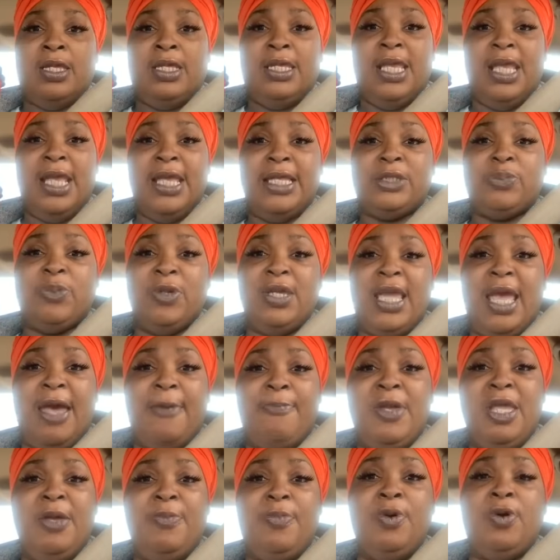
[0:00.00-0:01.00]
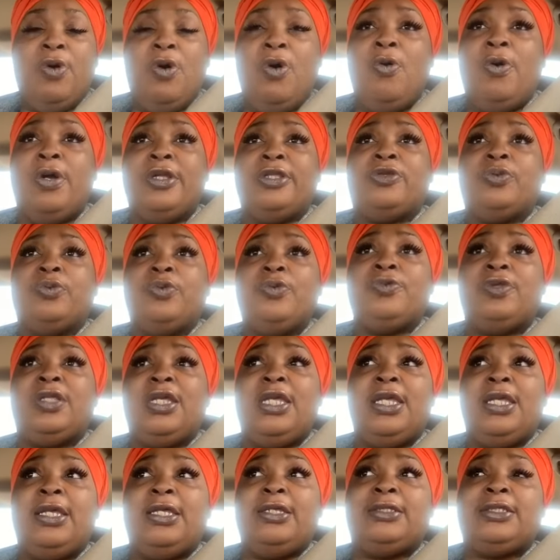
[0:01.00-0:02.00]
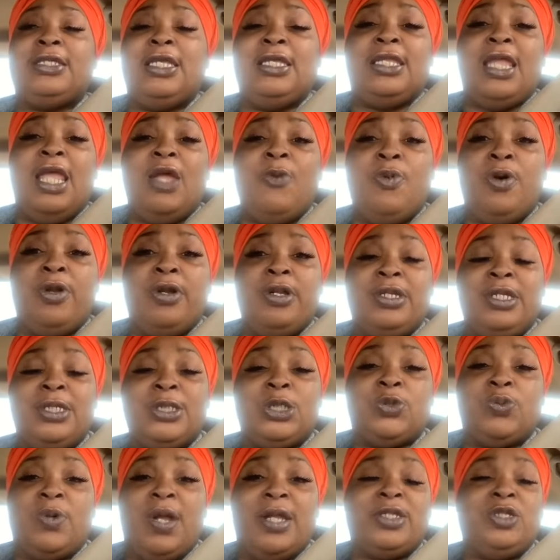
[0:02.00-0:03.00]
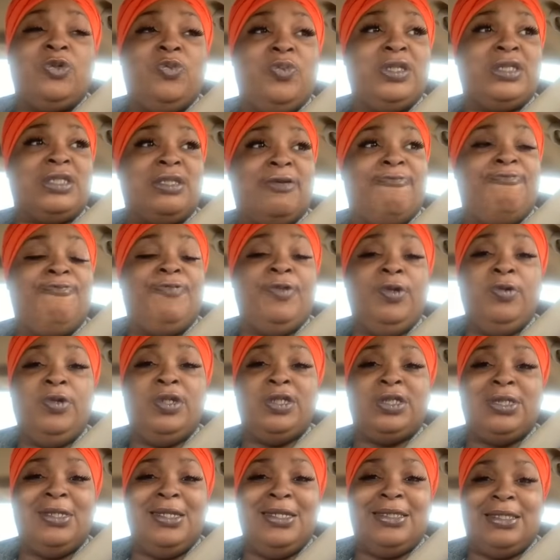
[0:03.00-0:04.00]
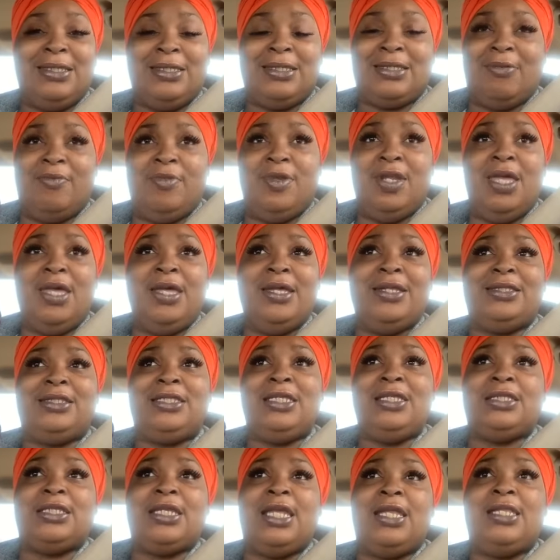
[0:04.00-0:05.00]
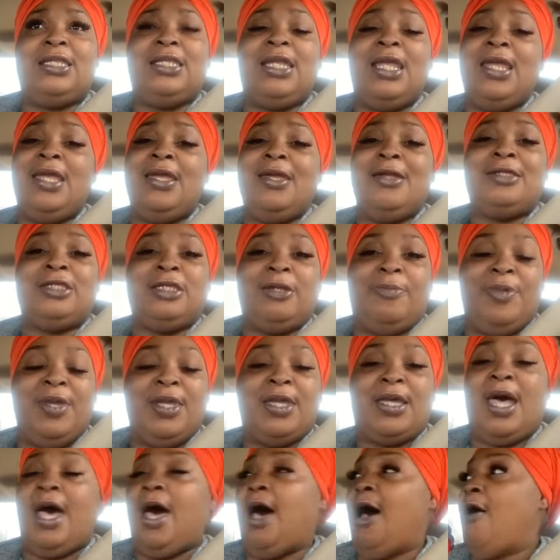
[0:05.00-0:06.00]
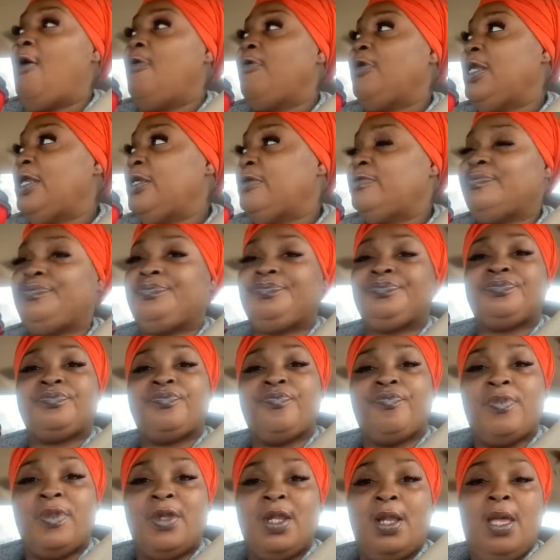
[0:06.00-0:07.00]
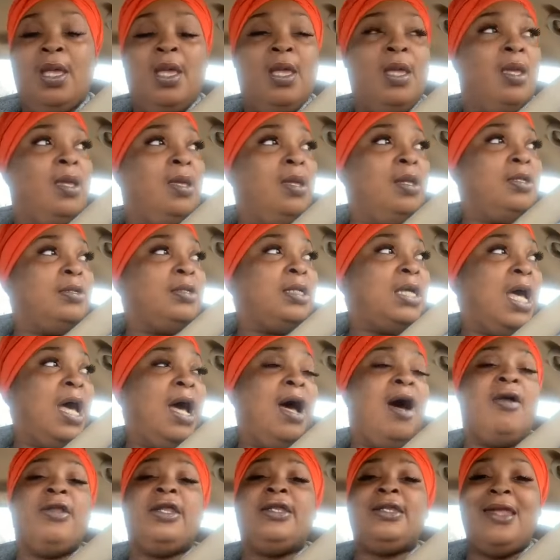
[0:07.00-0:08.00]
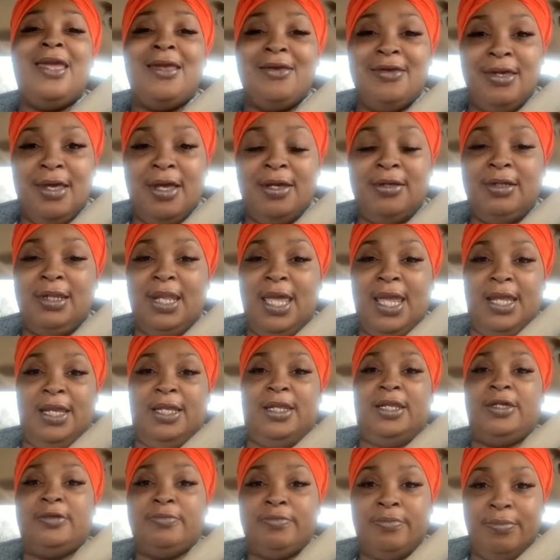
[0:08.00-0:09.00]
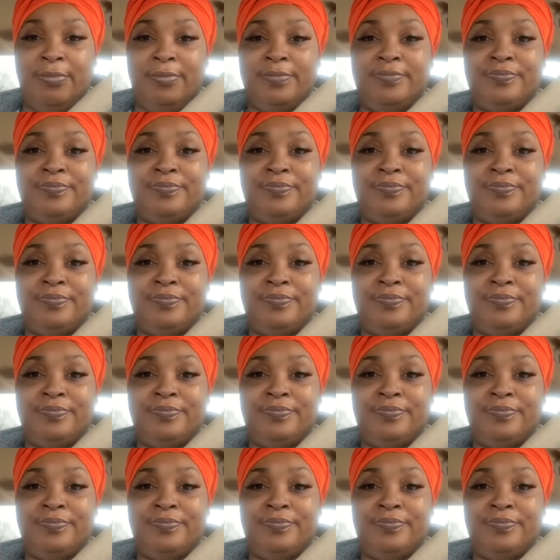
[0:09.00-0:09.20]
Yes, we got people going through things, and they want to distract you with some foolishness and some nonsense, and then to be calling that young lady,